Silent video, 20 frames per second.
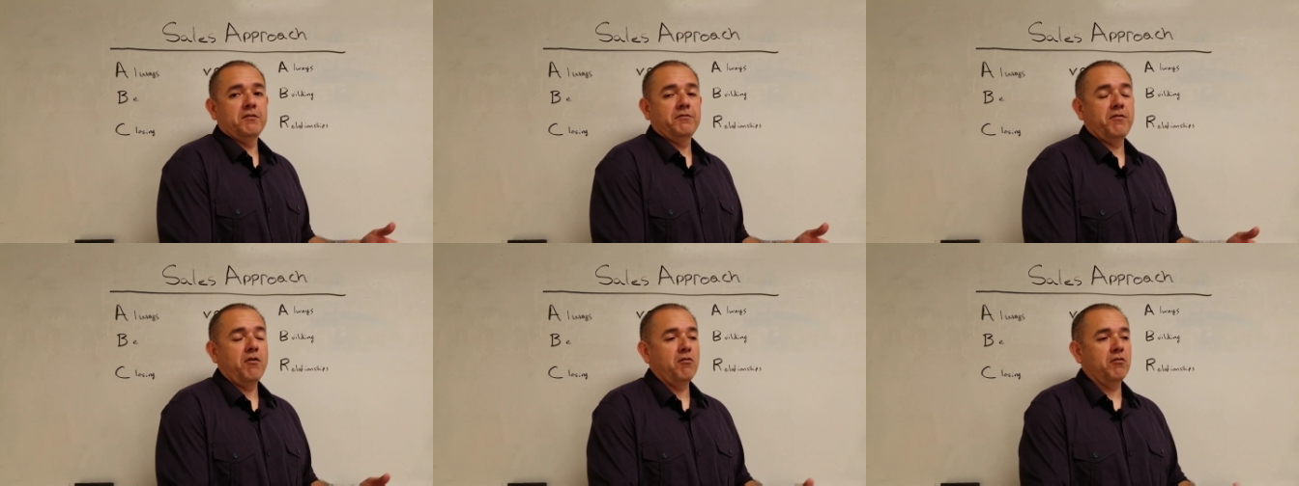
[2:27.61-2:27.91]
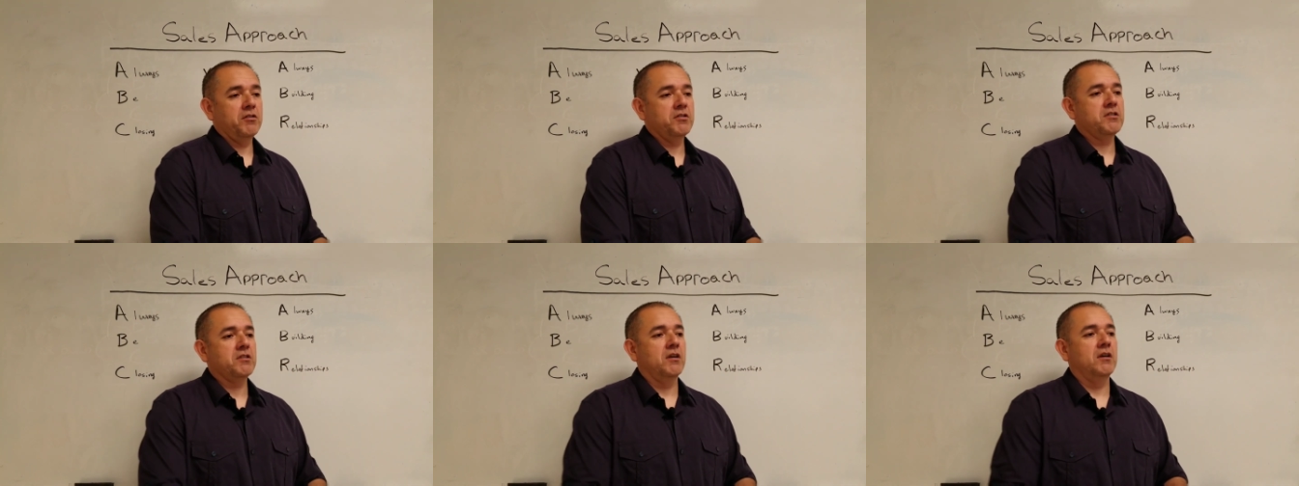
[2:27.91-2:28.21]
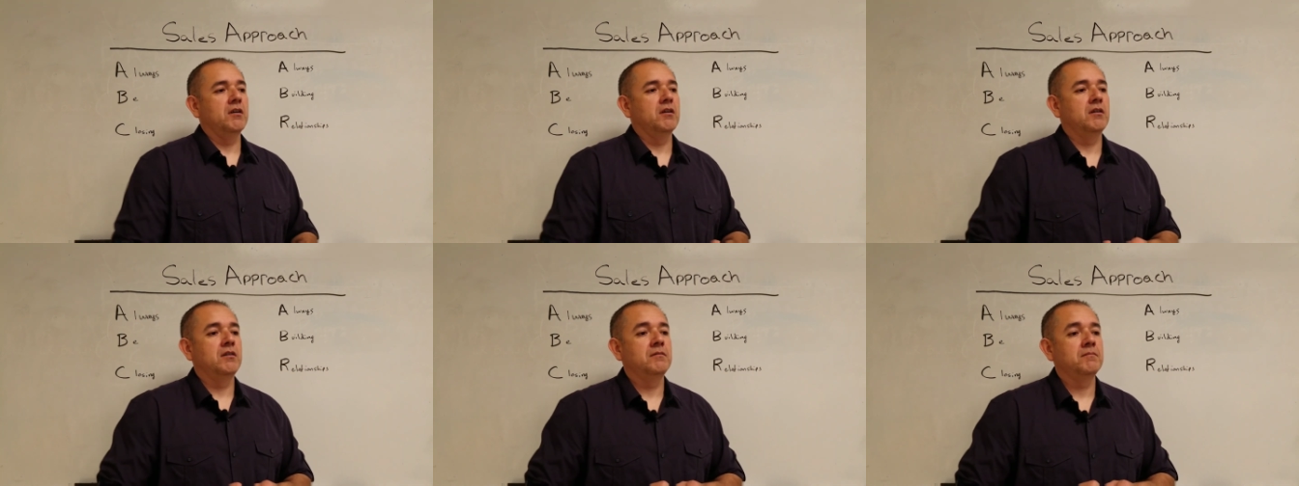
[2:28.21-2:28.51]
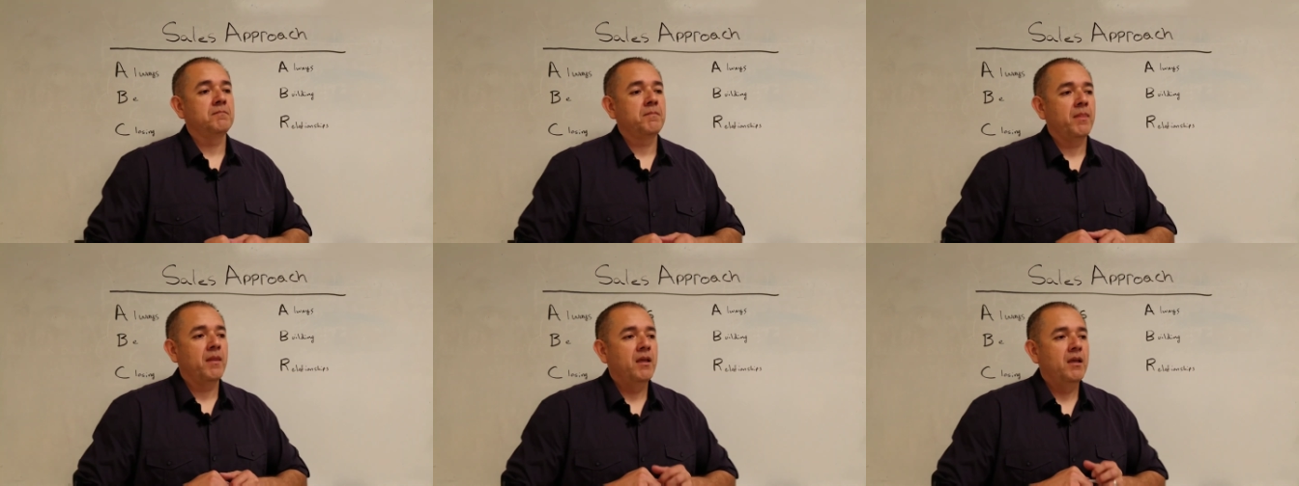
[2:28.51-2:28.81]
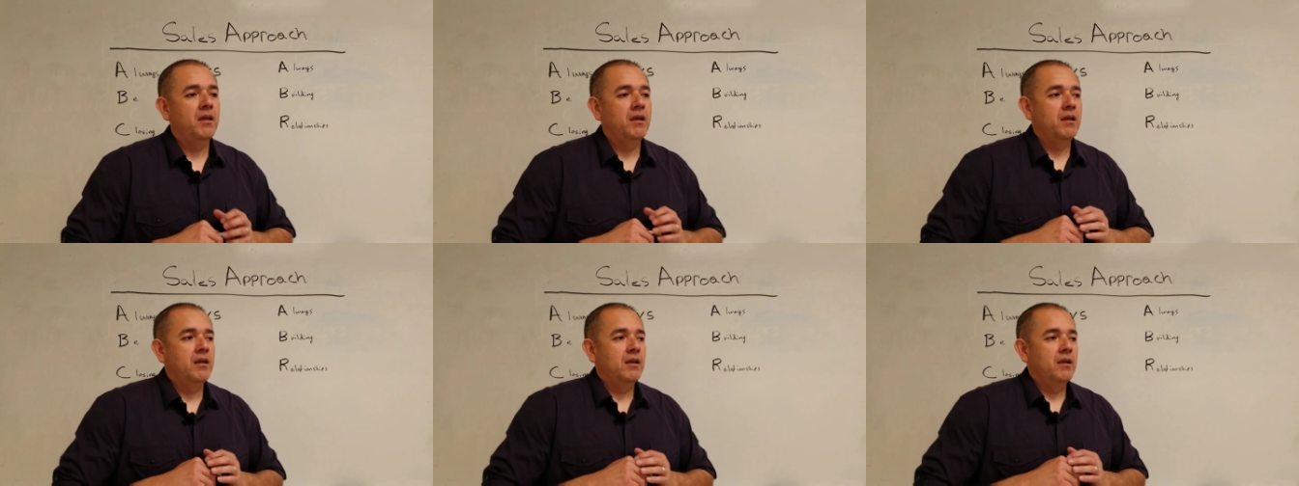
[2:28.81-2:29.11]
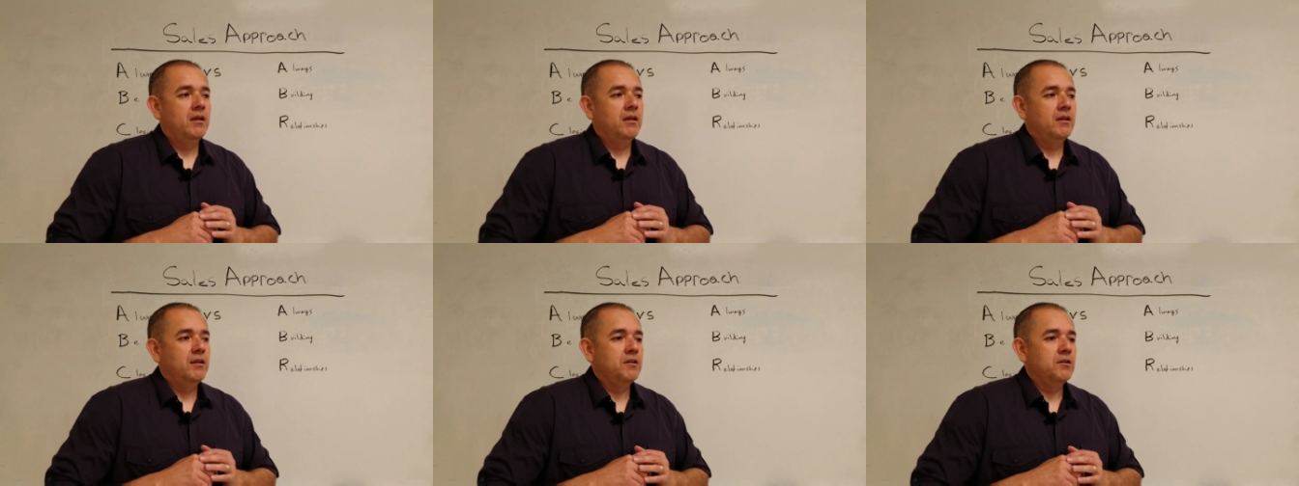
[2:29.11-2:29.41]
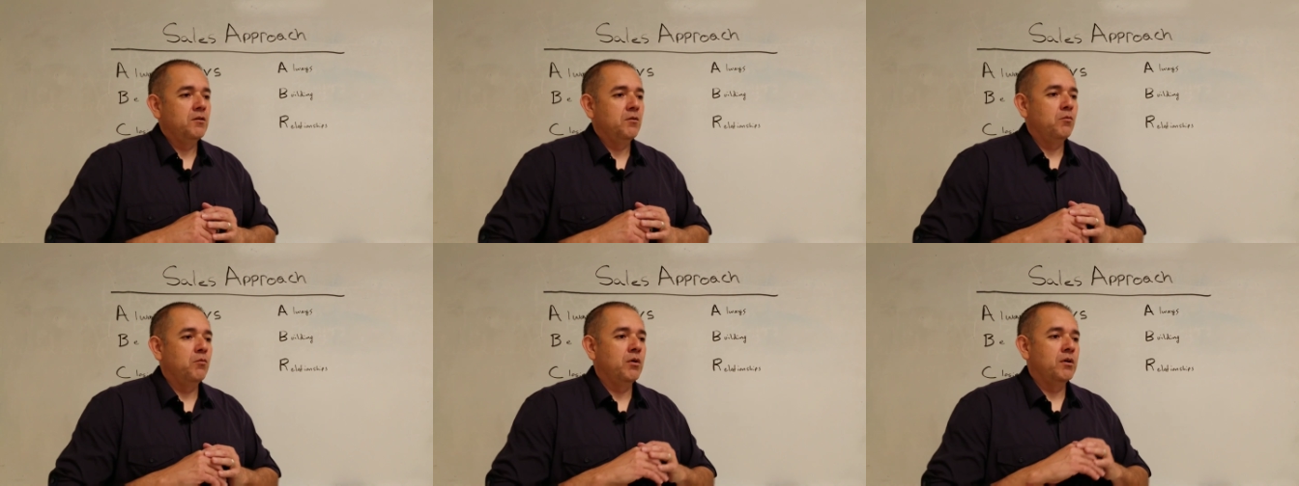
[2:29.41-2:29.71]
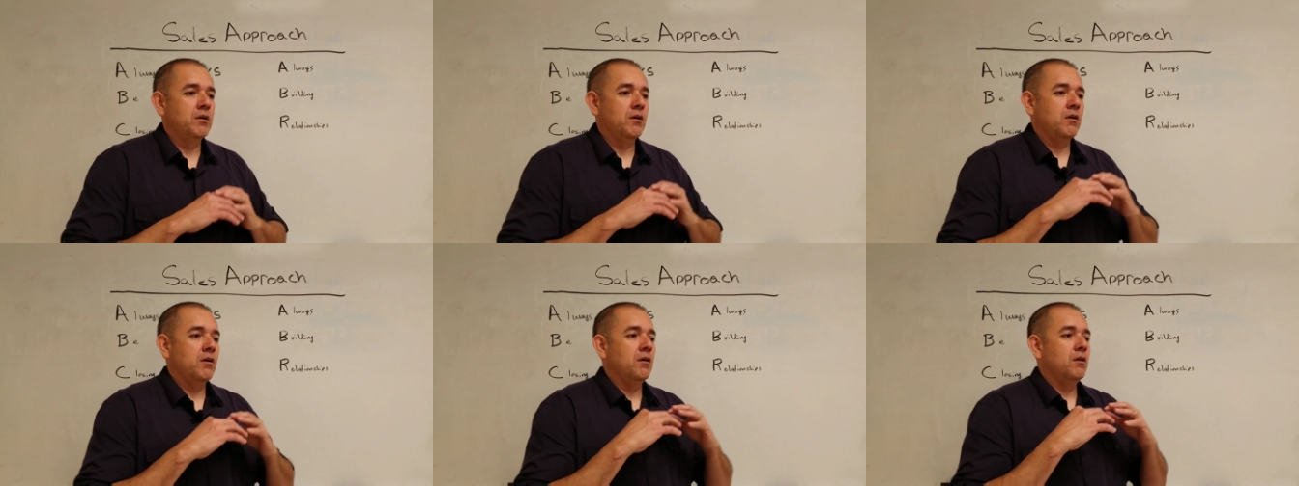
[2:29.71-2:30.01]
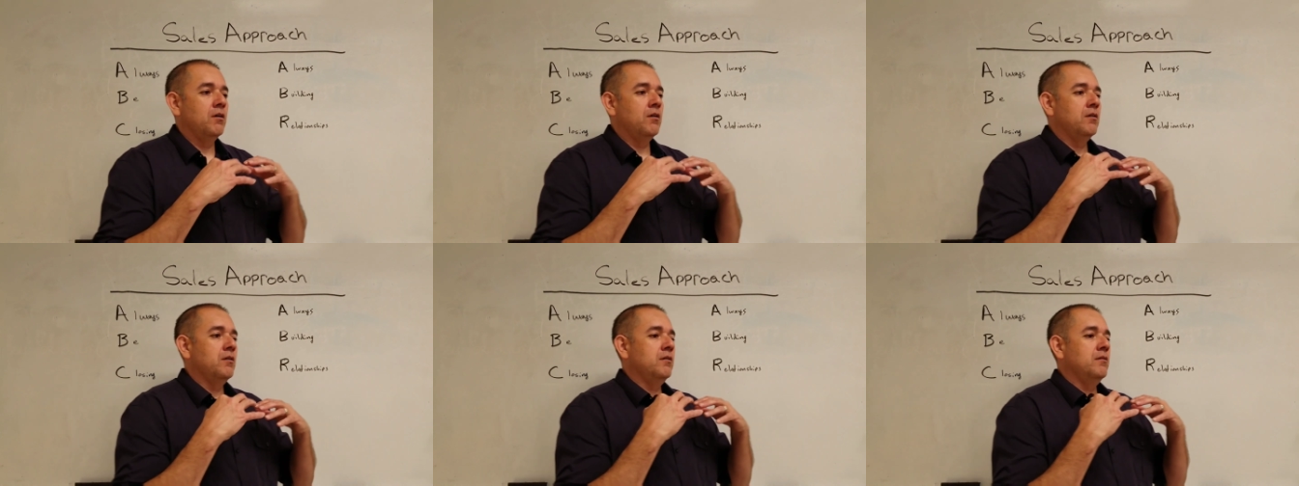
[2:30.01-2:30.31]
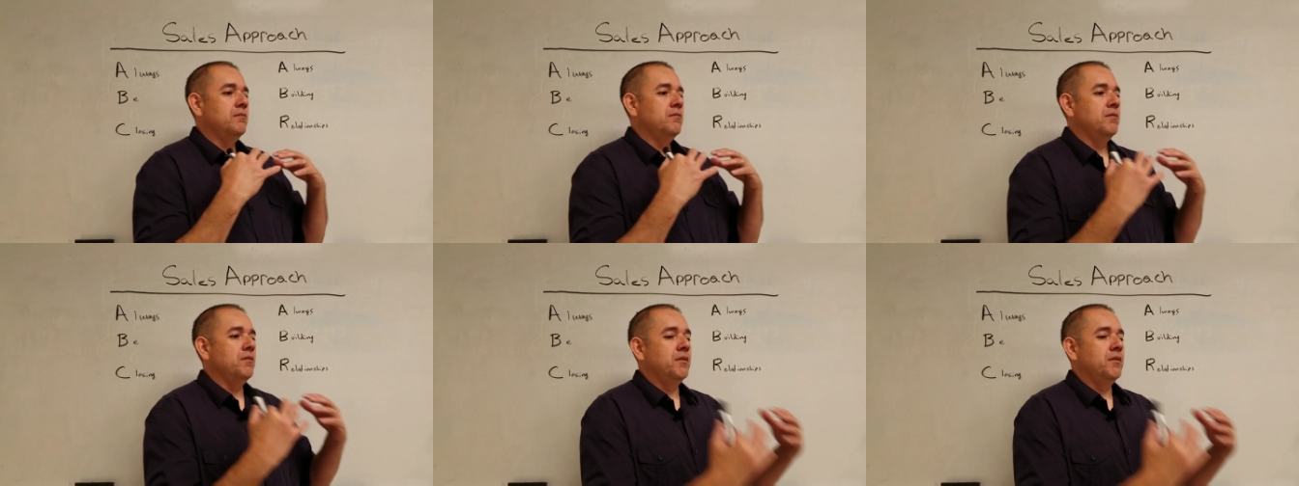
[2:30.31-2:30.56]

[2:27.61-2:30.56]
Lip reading: You're focused on, what are